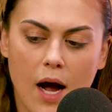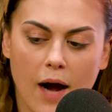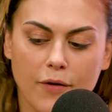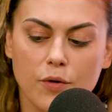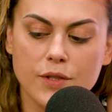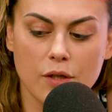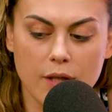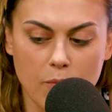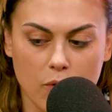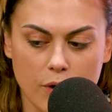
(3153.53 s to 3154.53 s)
I focused on
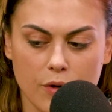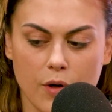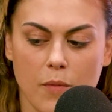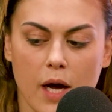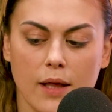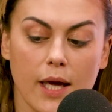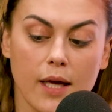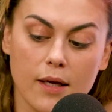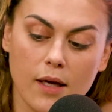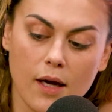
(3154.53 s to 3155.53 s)
that more during my
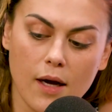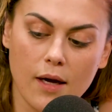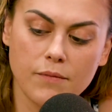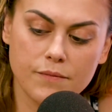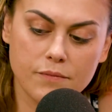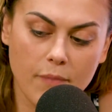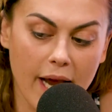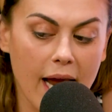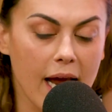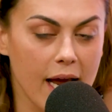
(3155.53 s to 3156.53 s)

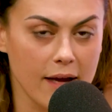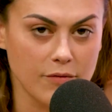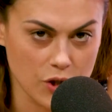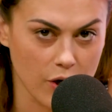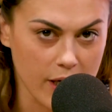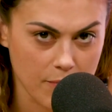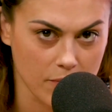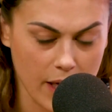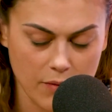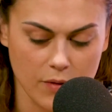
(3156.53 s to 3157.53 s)
my AA journey
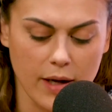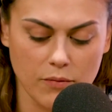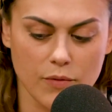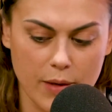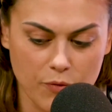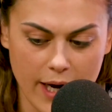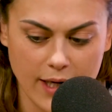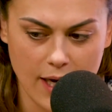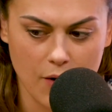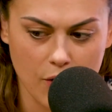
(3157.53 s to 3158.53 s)
and
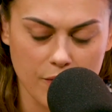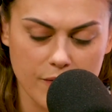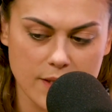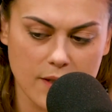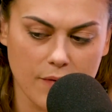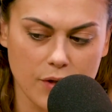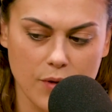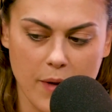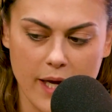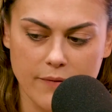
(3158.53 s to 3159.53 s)
writing down all of the stuff and
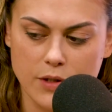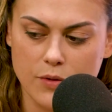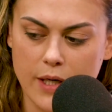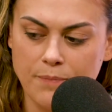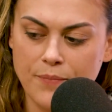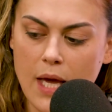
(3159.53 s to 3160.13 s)
doing my inventory,